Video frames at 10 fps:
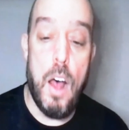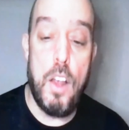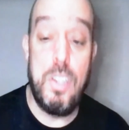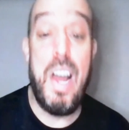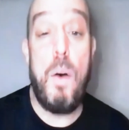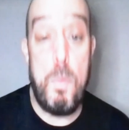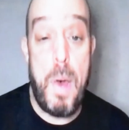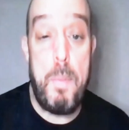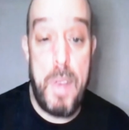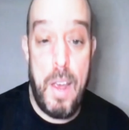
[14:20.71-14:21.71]
So now with
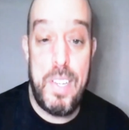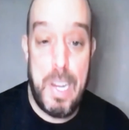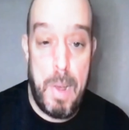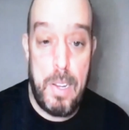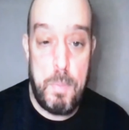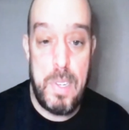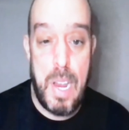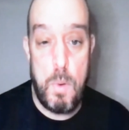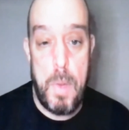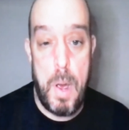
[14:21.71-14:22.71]
mommy, every time I spend
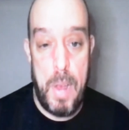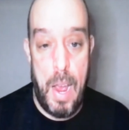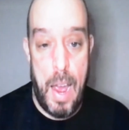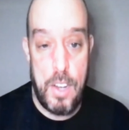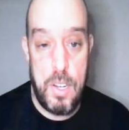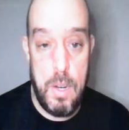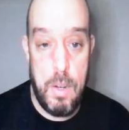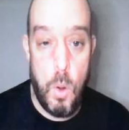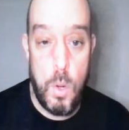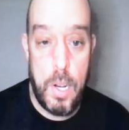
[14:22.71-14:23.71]
time with mommy, I actually
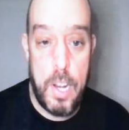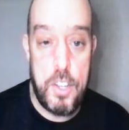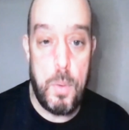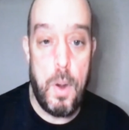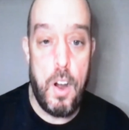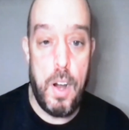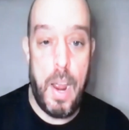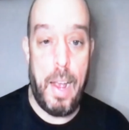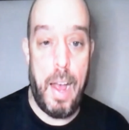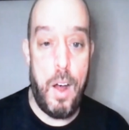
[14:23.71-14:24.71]
go in the kitchen with her and
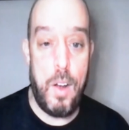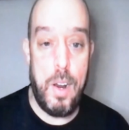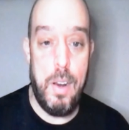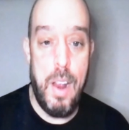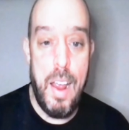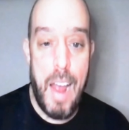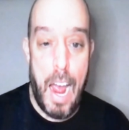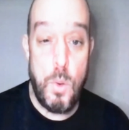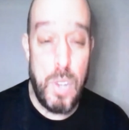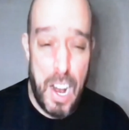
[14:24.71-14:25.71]
hang out, and I
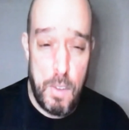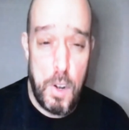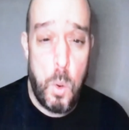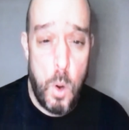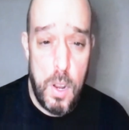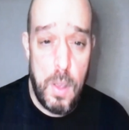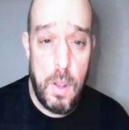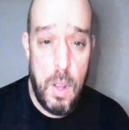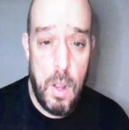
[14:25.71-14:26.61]
do a lot of recording.